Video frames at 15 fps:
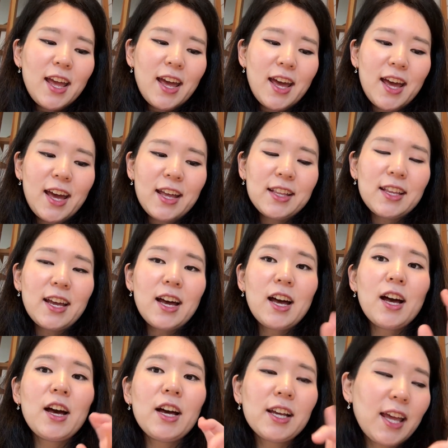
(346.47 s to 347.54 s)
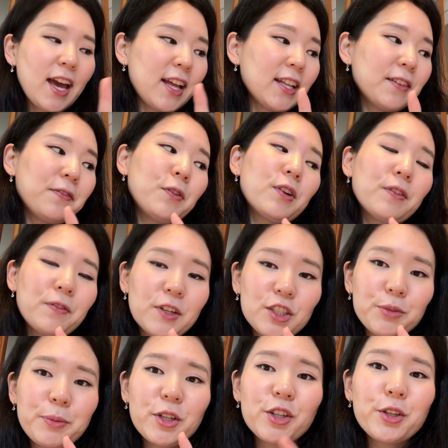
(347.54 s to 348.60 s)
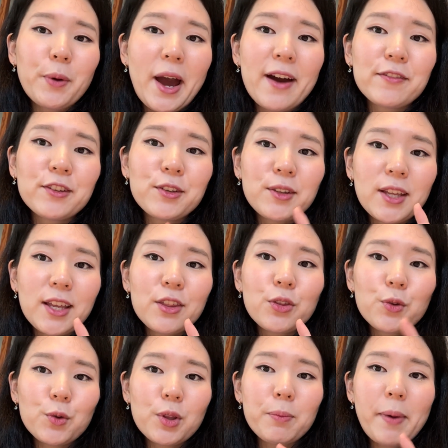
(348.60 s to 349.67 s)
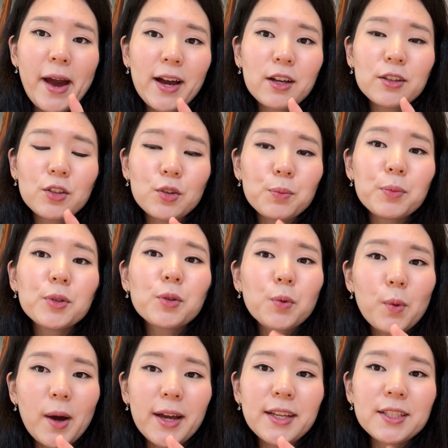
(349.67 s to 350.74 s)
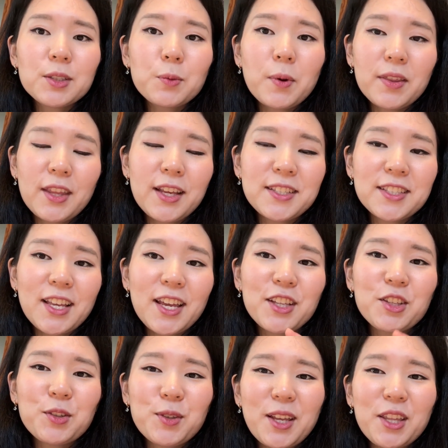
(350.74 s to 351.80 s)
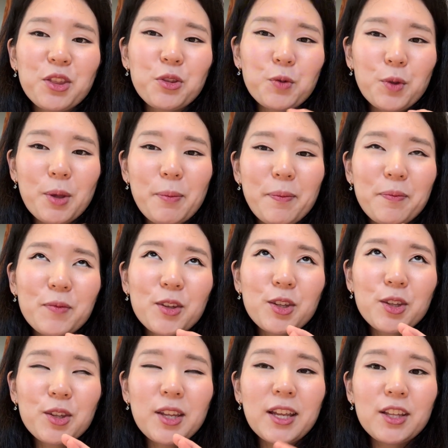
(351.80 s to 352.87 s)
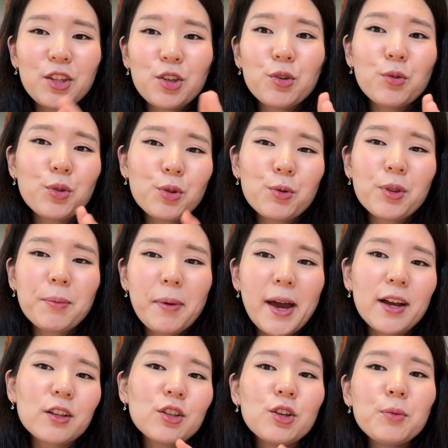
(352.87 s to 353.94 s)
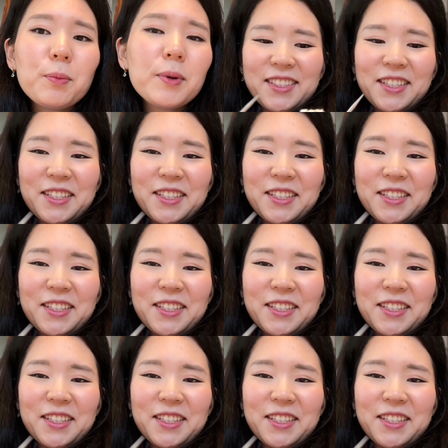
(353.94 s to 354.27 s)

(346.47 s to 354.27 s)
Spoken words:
And again, for the fringe beard, you have to knit through the back loop twice when they say to knit 2 through the back loop.